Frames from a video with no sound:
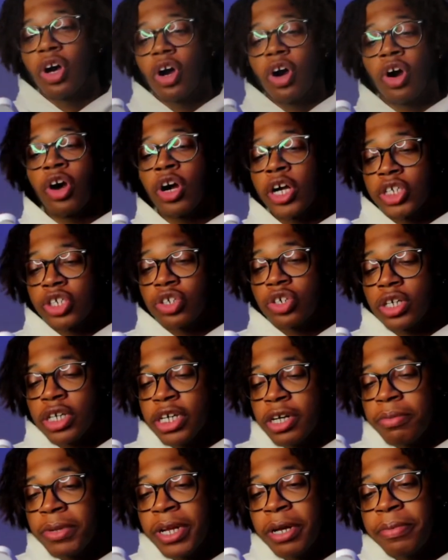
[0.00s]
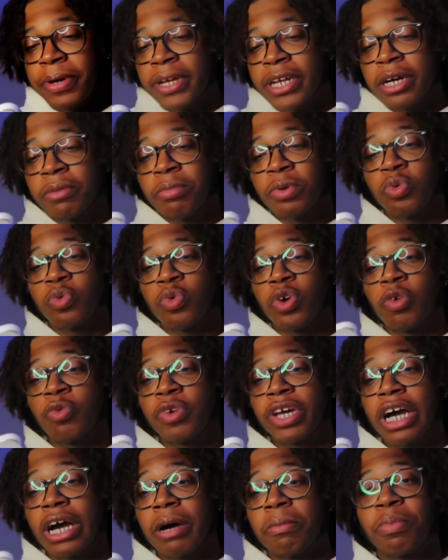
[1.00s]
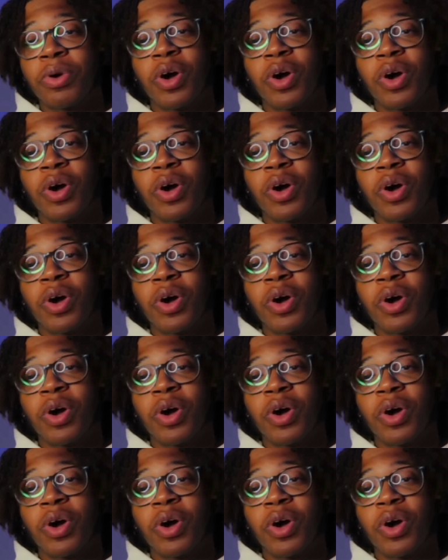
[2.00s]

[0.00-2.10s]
All right, y'all, coming up at number one, we got